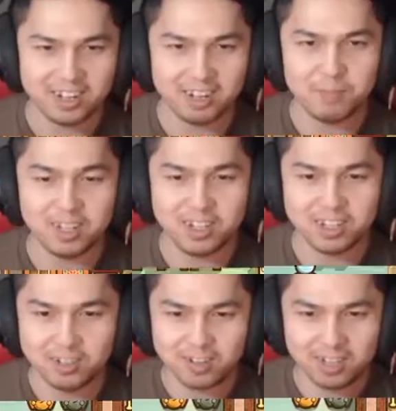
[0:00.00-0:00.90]
I've been a
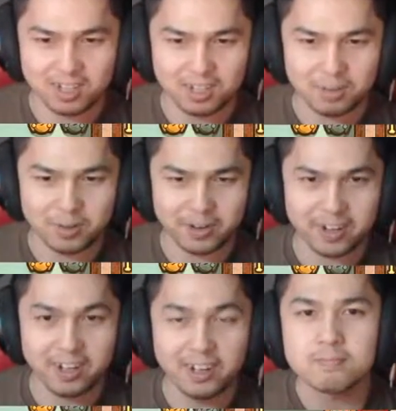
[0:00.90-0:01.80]
greedy boy.
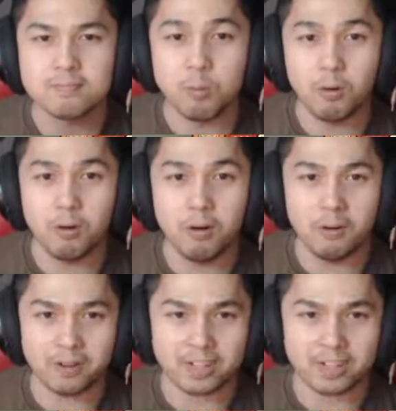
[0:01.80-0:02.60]
Whoa,